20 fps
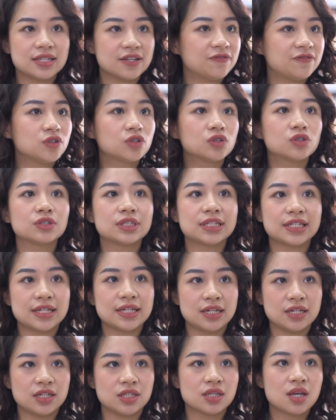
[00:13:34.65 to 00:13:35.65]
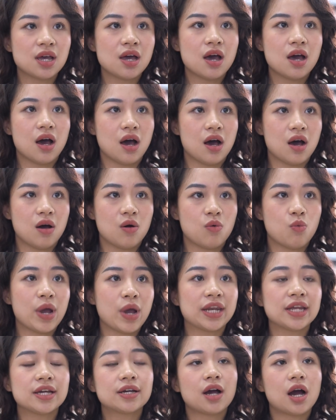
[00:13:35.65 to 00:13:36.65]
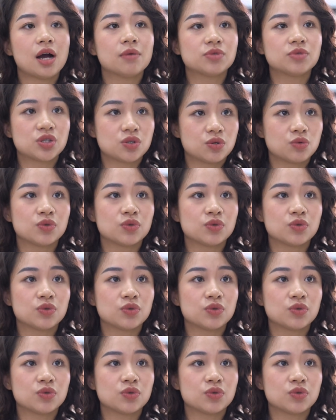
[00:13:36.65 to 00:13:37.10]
difficulties when it comes to